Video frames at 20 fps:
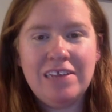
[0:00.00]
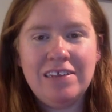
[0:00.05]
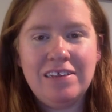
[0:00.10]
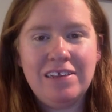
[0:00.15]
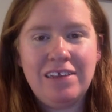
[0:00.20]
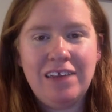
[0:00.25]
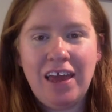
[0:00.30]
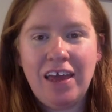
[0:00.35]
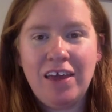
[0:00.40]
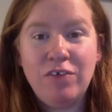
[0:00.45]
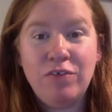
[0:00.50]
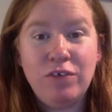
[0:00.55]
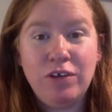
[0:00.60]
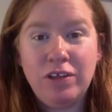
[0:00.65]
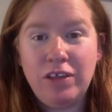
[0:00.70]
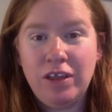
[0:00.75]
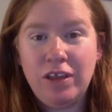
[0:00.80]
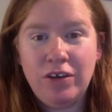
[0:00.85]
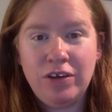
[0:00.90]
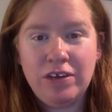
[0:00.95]
Today for
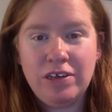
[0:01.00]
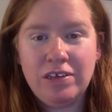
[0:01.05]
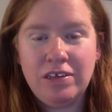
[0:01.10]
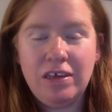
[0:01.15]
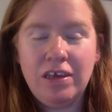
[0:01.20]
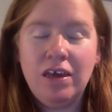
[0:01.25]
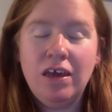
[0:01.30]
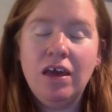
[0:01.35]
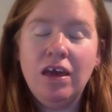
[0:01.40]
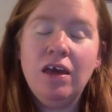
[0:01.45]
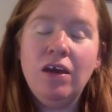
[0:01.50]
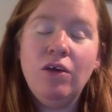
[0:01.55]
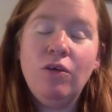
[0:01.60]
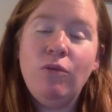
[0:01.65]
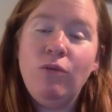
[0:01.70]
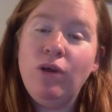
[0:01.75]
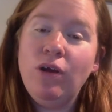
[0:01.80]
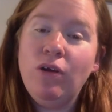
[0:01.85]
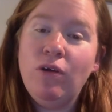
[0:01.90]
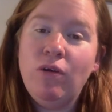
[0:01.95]
literacy,
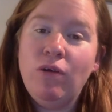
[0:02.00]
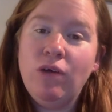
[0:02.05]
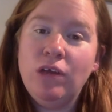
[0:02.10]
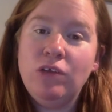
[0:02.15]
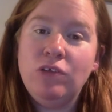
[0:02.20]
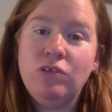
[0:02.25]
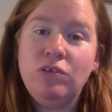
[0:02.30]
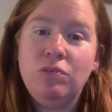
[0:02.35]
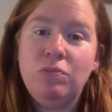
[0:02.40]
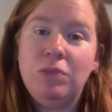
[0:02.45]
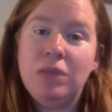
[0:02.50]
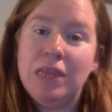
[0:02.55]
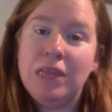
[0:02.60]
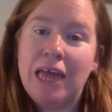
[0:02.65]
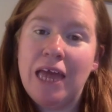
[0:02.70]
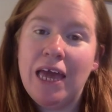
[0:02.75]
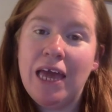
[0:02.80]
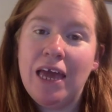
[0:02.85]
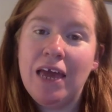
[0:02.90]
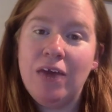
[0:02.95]
we're going to
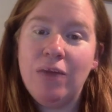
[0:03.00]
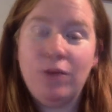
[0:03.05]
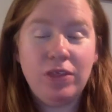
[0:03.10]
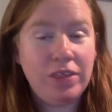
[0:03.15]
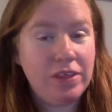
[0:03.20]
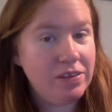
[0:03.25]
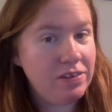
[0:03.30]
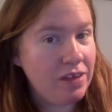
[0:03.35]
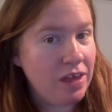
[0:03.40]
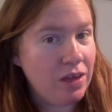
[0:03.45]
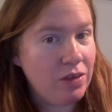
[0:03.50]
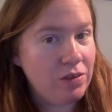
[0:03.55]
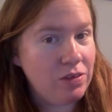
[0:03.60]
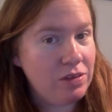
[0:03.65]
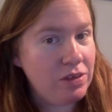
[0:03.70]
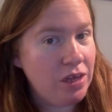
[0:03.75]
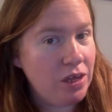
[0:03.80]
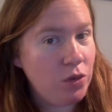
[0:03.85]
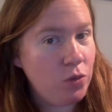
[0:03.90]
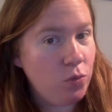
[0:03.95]
play with the
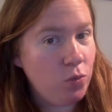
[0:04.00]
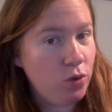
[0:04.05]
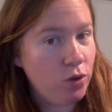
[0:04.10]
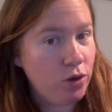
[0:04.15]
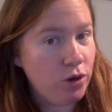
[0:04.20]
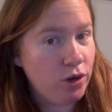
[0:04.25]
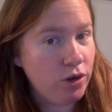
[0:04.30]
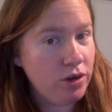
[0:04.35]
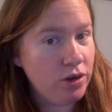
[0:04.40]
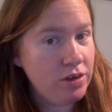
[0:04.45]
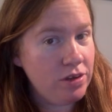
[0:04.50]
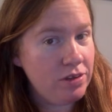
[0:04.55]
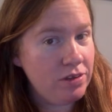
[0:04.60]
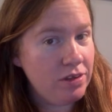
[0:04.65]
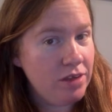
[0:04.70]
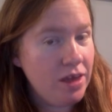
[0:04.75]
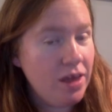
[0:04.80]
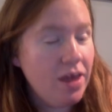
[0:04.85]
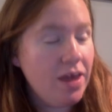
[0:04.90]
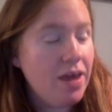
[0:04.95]
sounds in words,
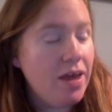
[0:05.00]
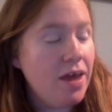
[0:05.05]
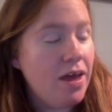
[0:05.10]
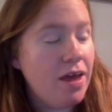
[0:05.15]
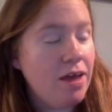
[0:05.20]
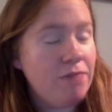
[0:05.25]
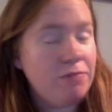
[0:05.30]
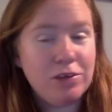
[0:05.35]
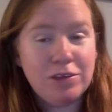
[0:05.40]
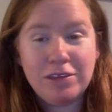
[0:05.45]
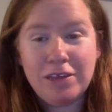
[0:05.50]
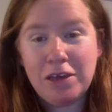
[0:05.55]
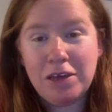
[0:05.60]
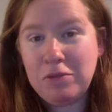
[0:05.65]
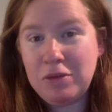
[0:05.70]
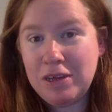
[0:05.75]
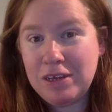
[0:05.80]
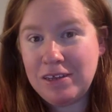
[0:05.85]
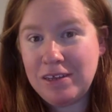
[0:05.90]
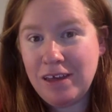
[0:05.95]
just like
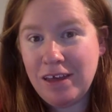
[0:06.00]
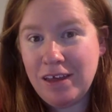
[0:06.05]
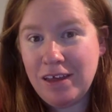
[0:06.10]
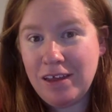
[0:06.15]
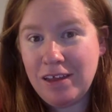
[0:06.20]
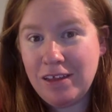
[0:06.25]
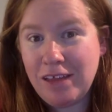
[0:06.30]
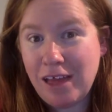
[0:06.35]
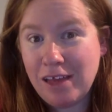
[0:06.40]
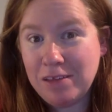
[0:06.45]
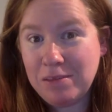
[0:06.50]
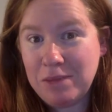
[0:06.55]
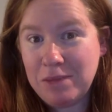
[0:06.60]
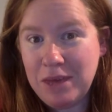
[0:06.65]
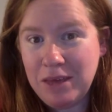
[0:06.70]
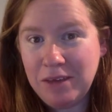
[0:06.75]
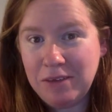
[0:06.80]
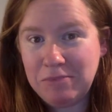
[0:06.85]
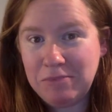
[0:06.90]
we did last week.